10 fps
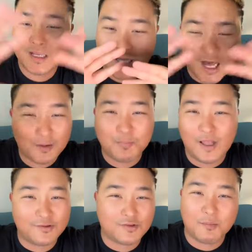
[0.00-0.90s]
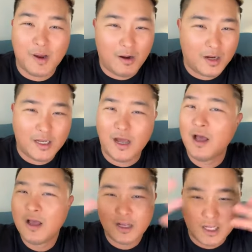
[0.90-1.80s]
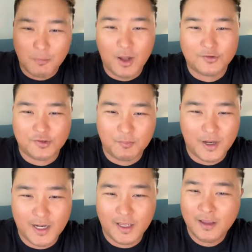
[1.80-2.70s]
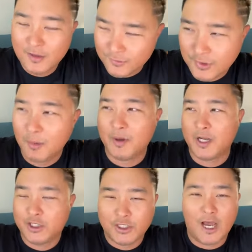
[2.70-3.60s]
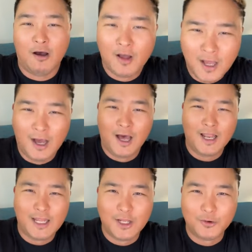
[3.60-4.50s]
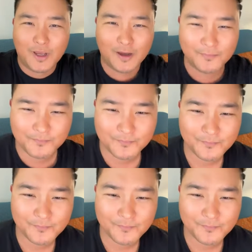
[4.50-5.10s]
God bless America. Come on, somebody. Somebody shout, Hallelujah.